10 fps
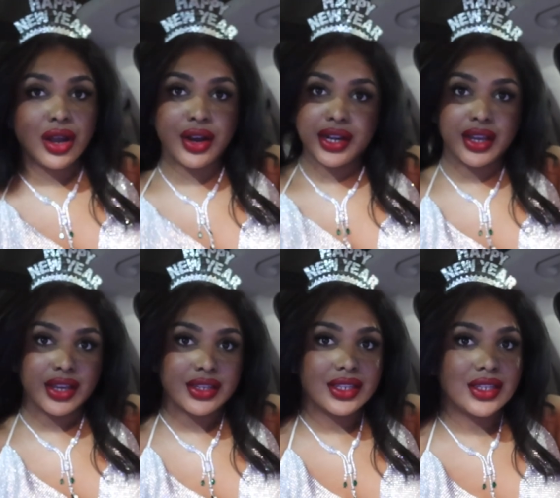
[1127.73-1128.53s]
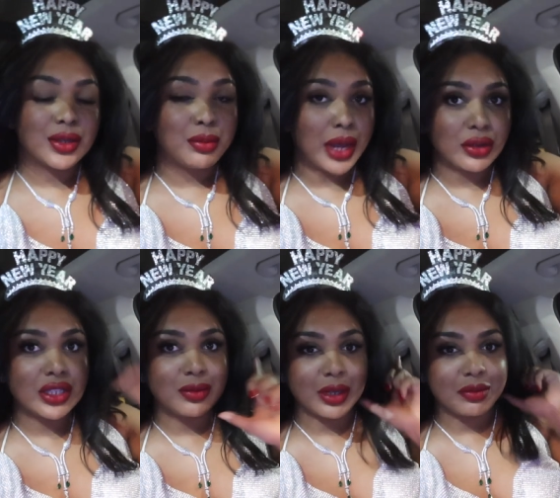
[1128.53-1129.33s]
all right guys it's about
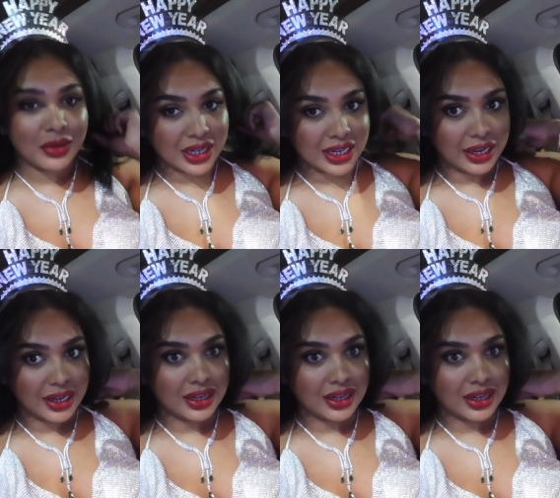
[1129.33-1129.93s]
to be midnight